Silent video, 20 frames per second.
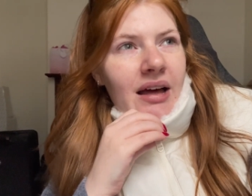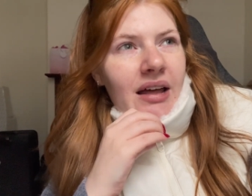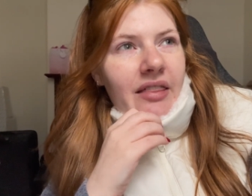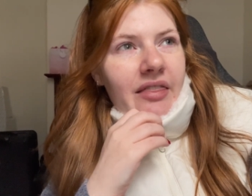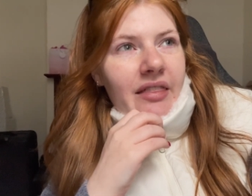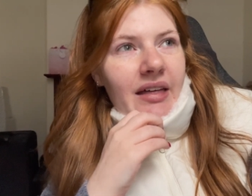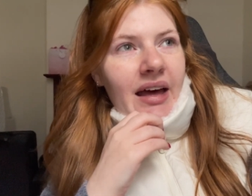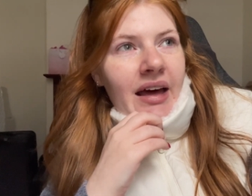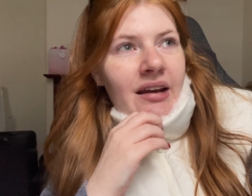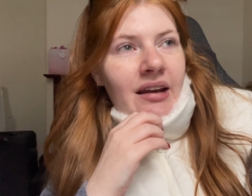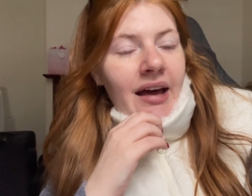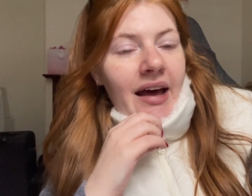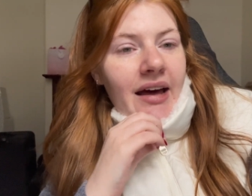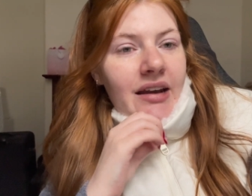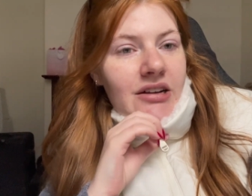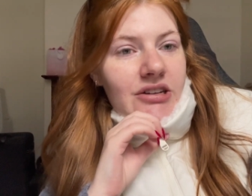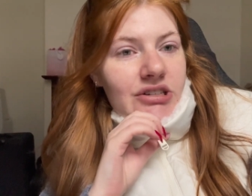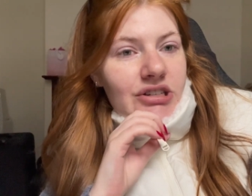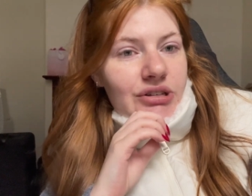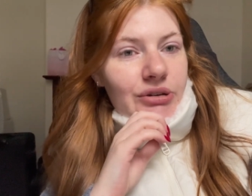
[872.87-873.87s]
Then
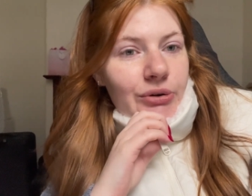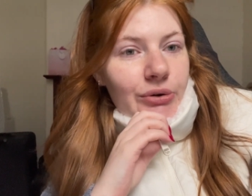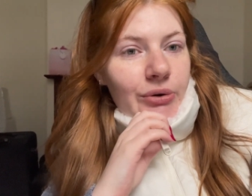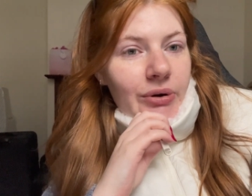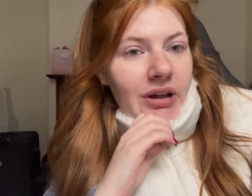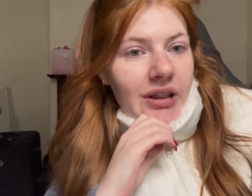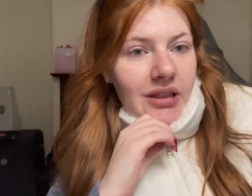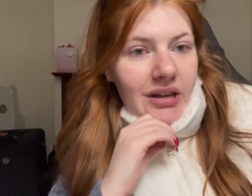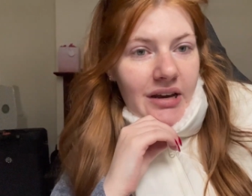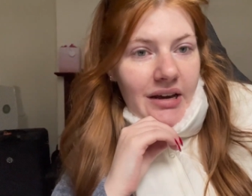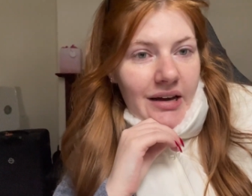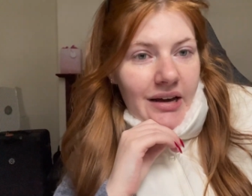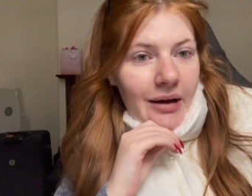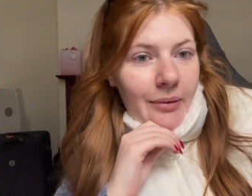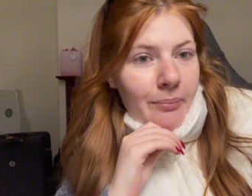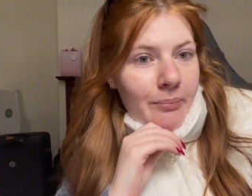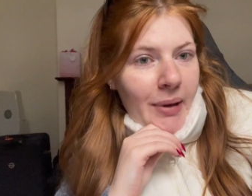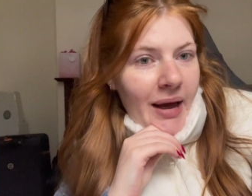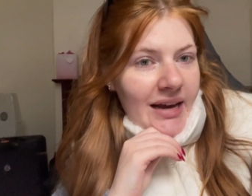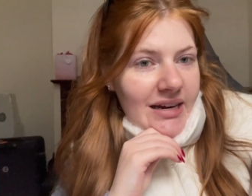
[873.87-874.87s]
headed to the
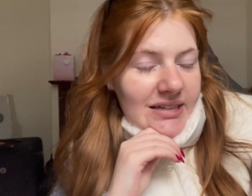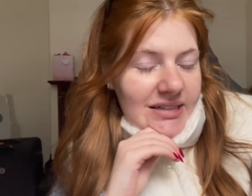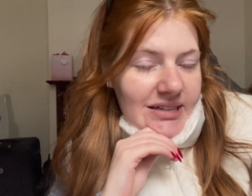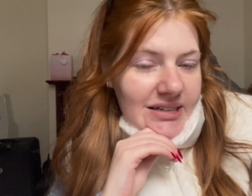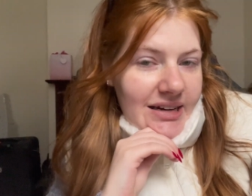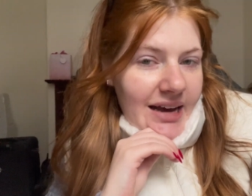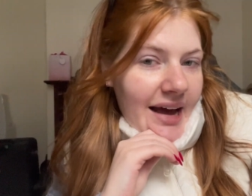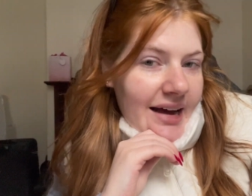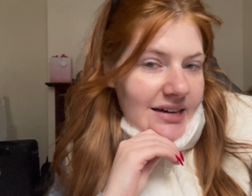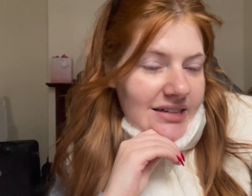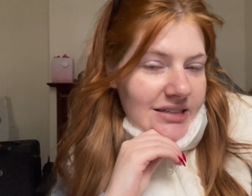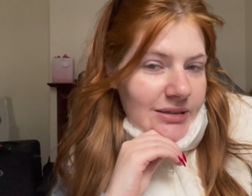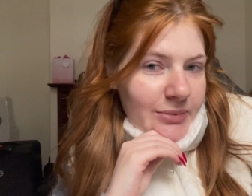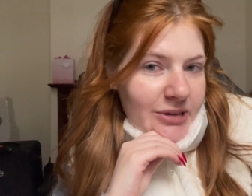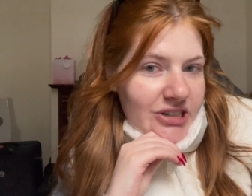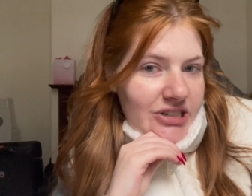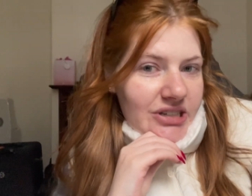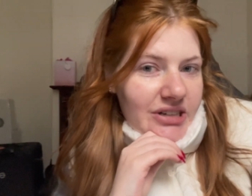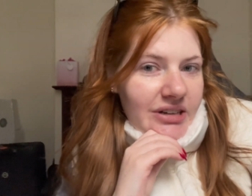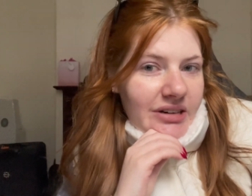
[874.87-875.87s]
Banksy
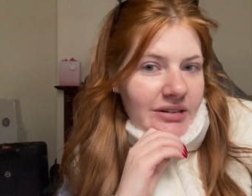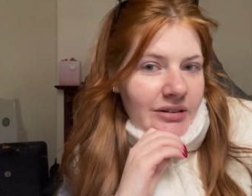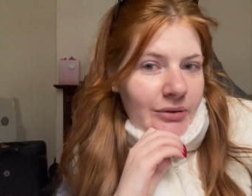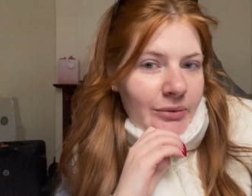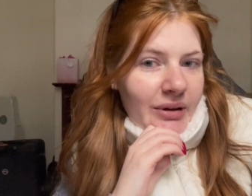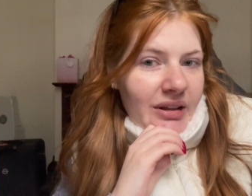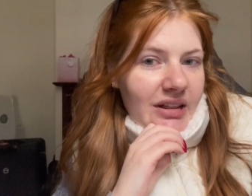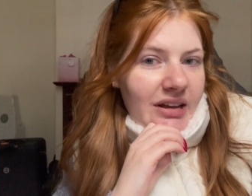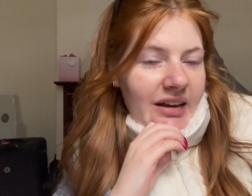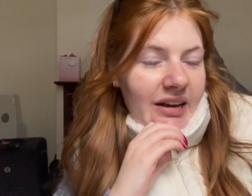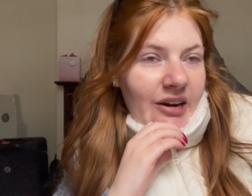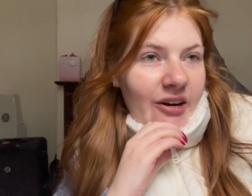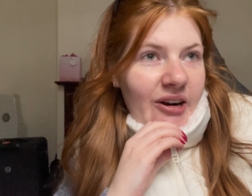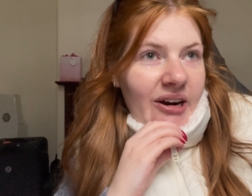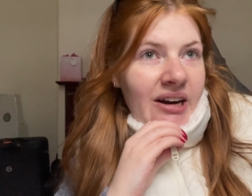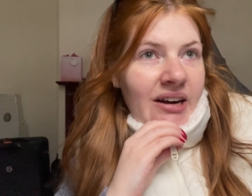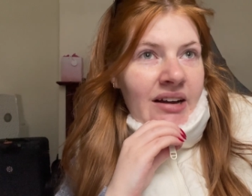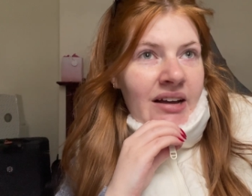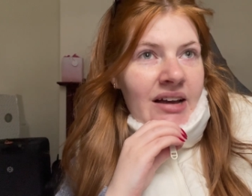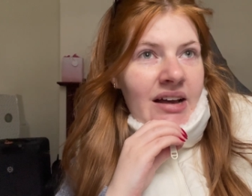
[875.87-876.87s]
exhibition with
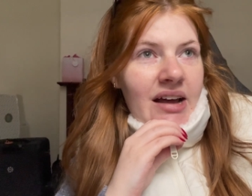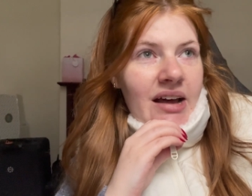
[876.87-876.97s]
Kieran,